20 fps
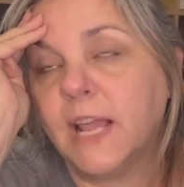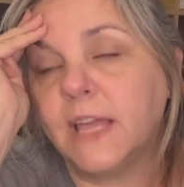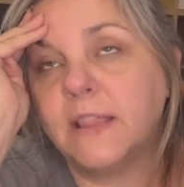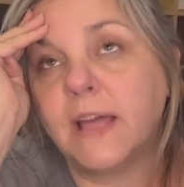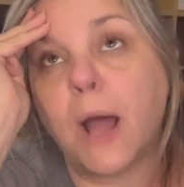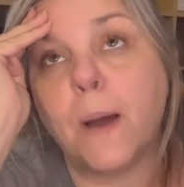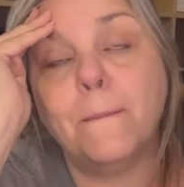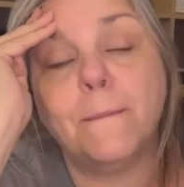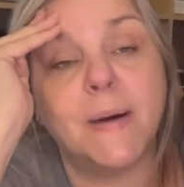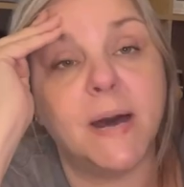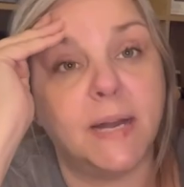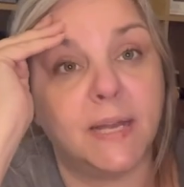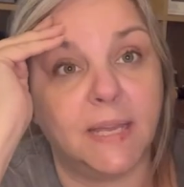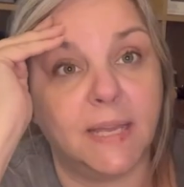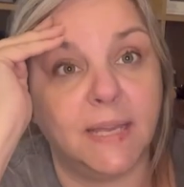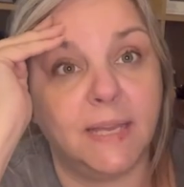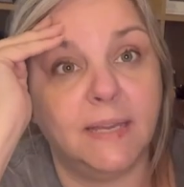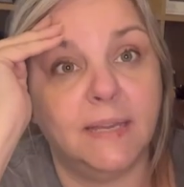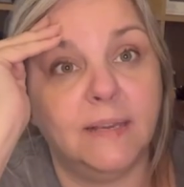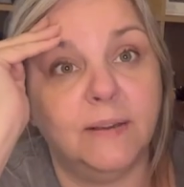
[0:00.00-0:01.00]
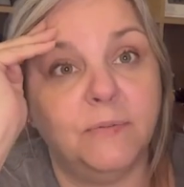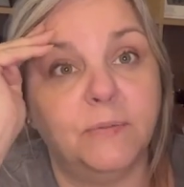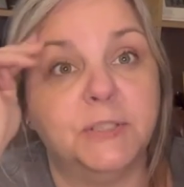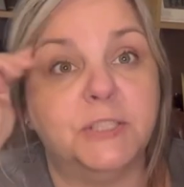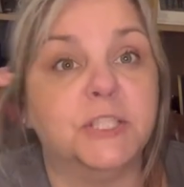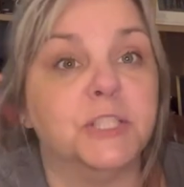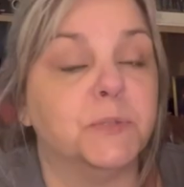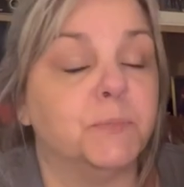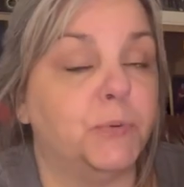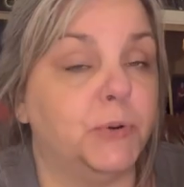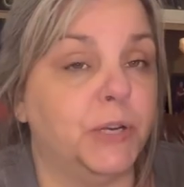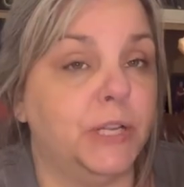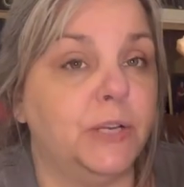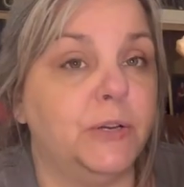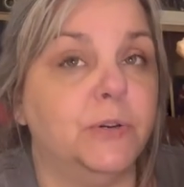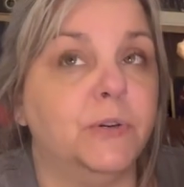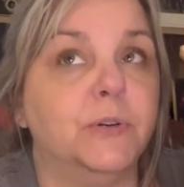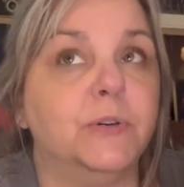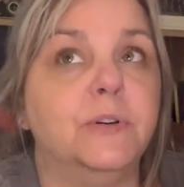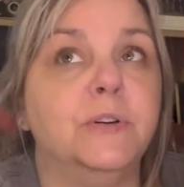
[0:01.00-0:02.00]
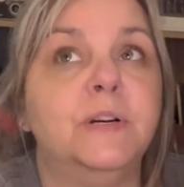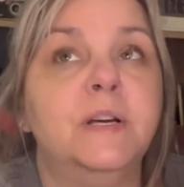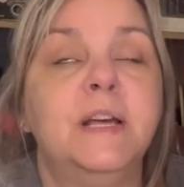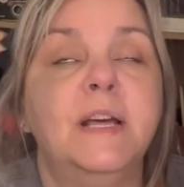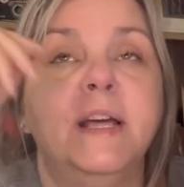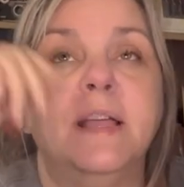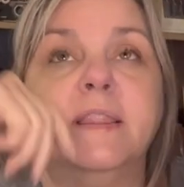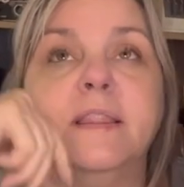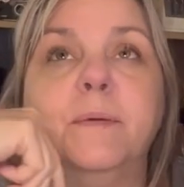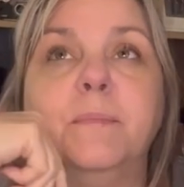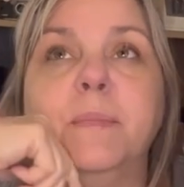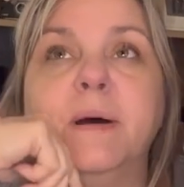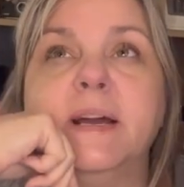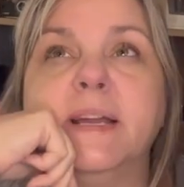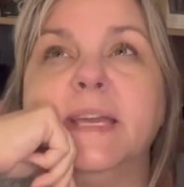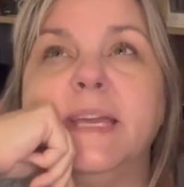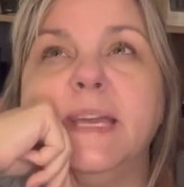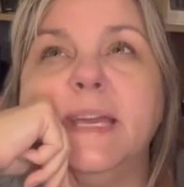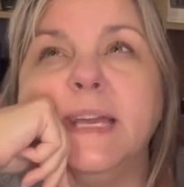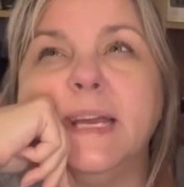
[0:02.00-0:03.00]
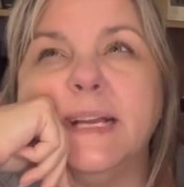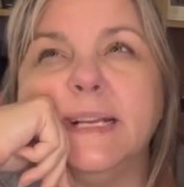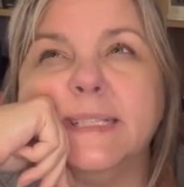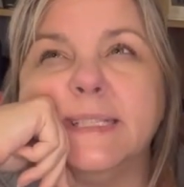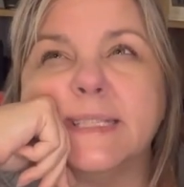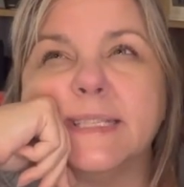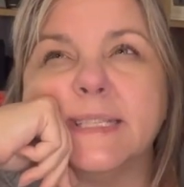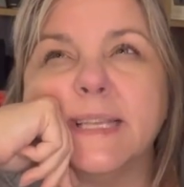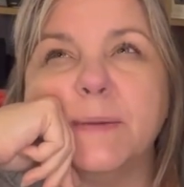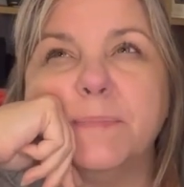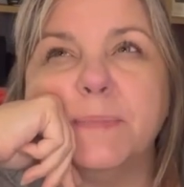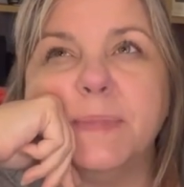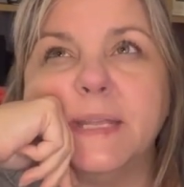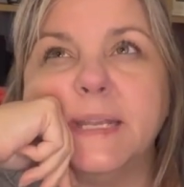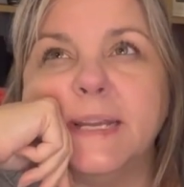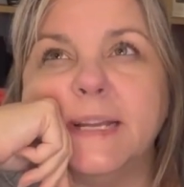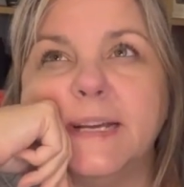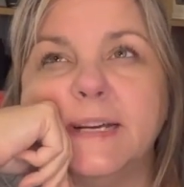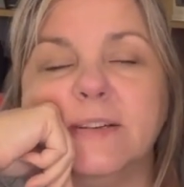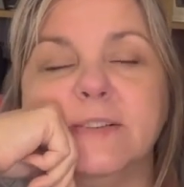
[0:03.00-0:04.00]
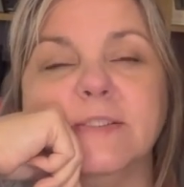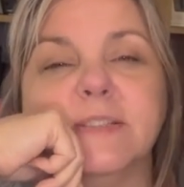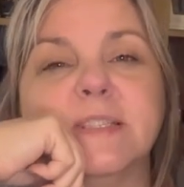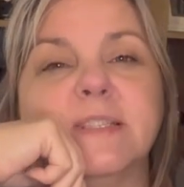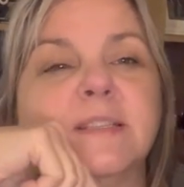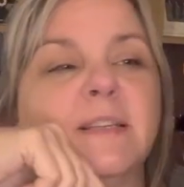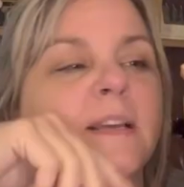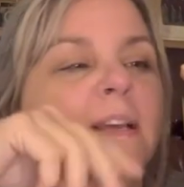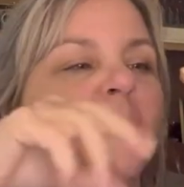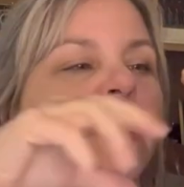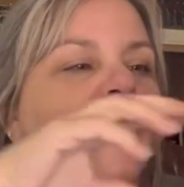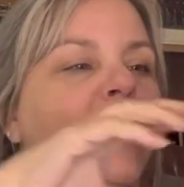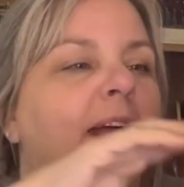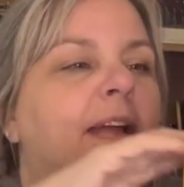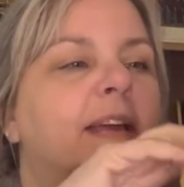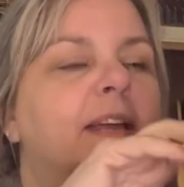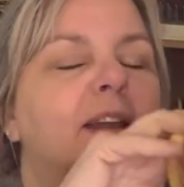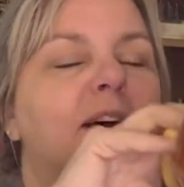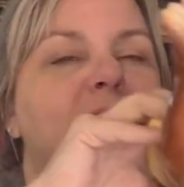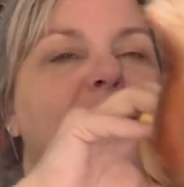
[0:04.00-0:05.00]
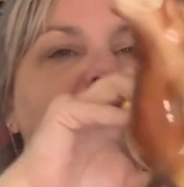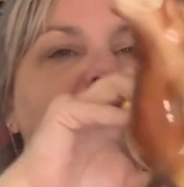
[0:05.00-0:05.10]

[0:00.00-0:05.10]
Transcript: a monkey, which is pretty cool. The monkey and something else I cannot